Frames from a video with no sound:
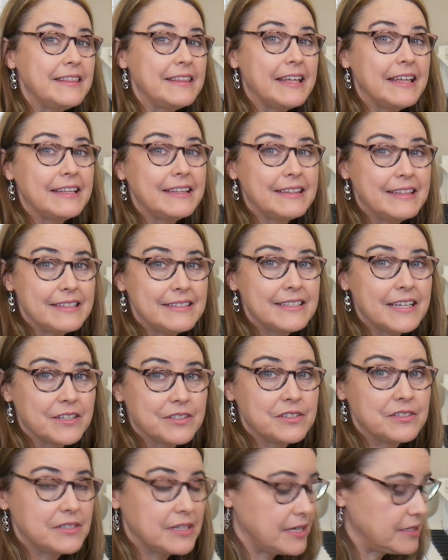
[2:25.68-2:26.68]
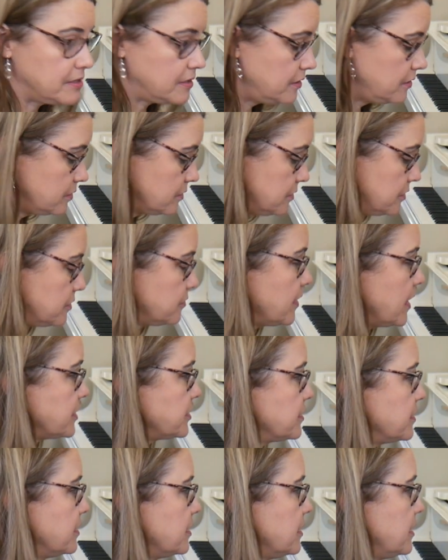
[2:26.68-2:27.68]
that this exercise is
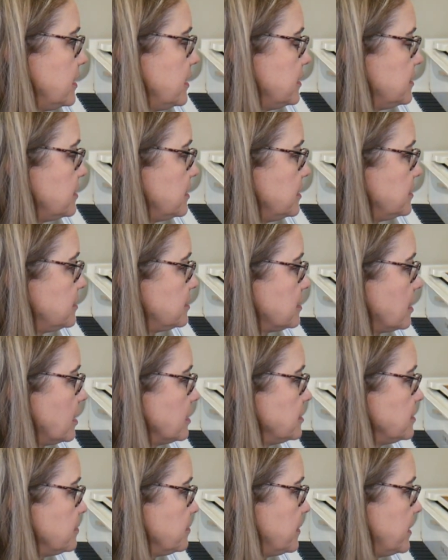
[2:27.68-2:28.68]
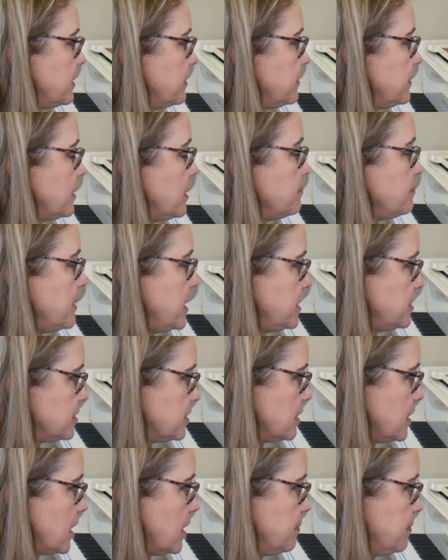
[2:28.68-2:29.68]
structured is it starts with a
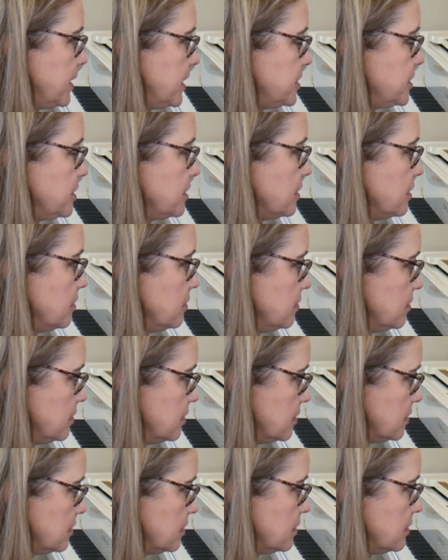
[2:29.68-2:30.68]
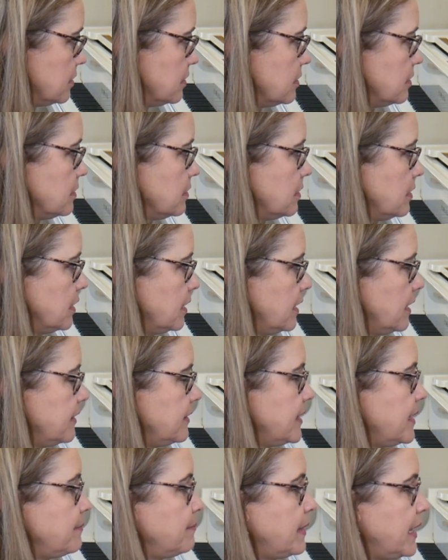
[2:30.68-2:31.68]
major arpeggio,
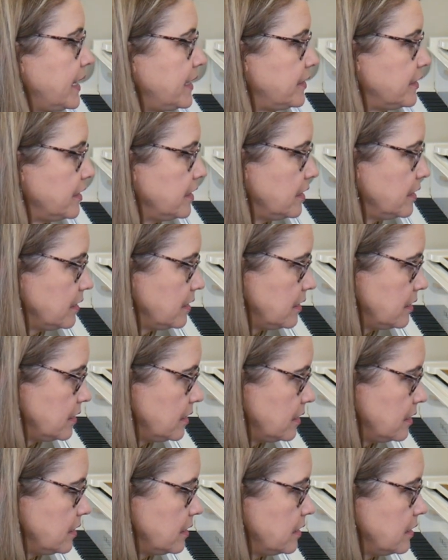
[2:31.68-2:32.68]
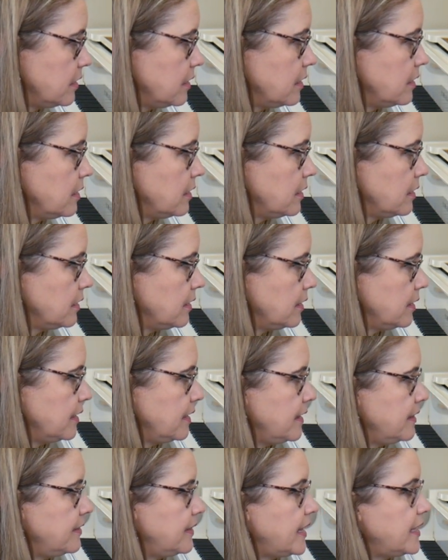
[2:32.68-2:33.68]
then minor,
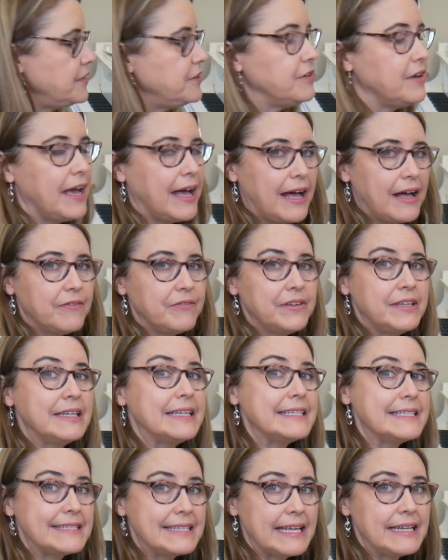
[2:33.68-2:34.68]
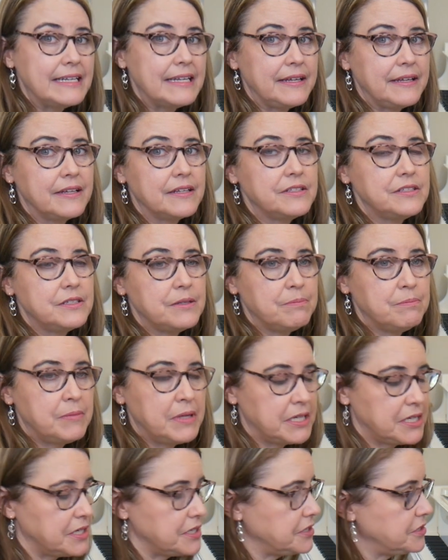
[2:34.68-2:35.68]
then you have an ascending
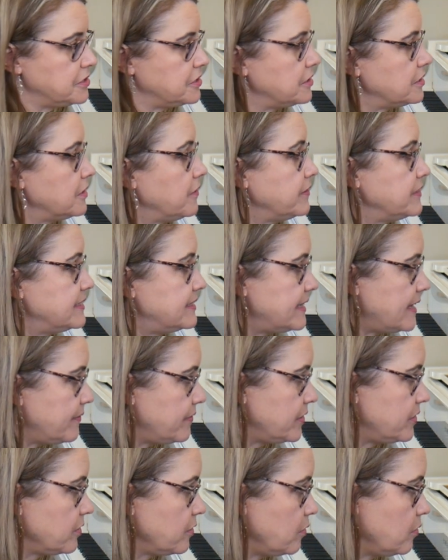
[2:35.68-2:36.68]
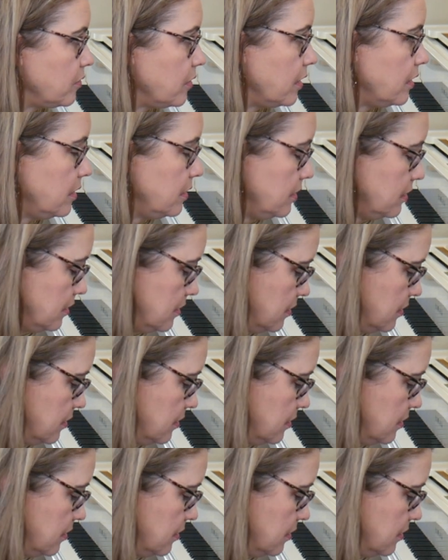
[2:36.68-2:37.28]
diminished 7th chord.